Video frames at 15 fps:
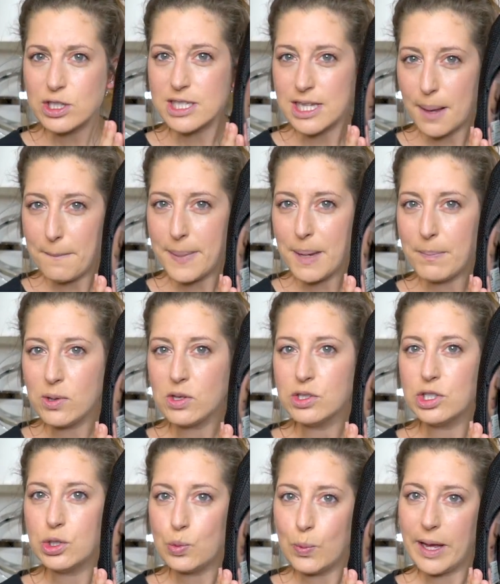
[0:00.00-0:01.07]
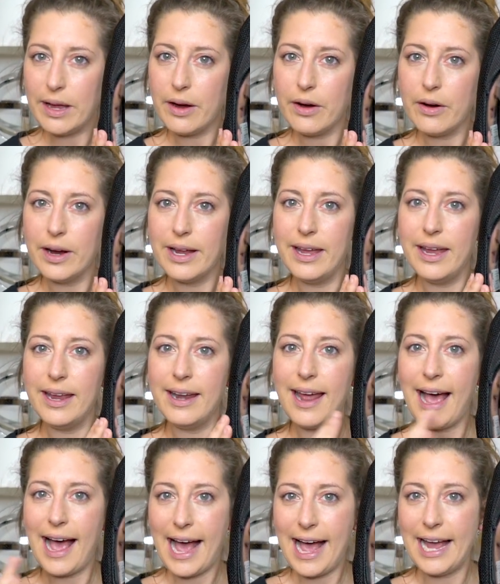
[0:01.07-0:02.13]
some people to wear in
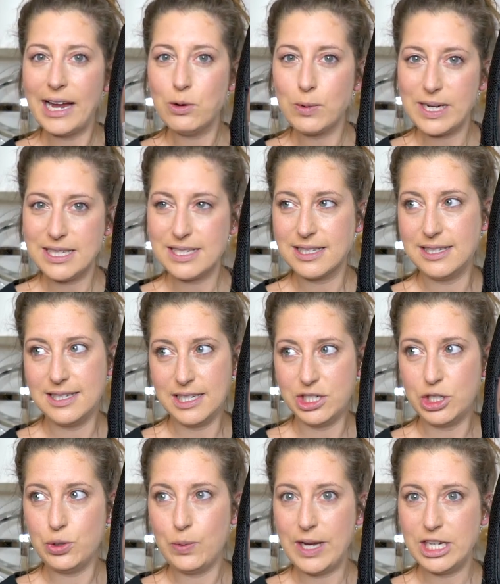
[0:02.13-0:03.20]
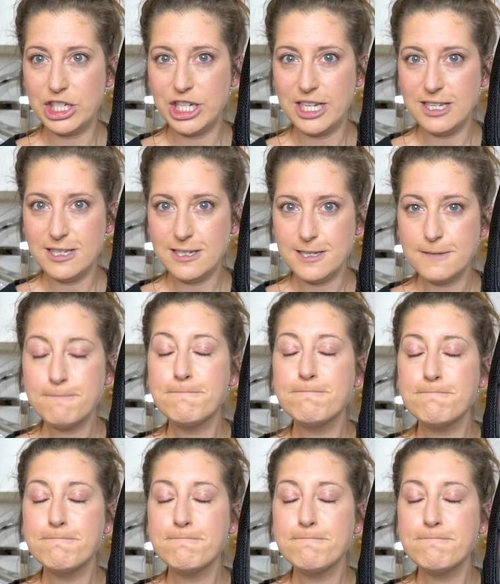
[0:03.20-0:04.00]
high-risk situations?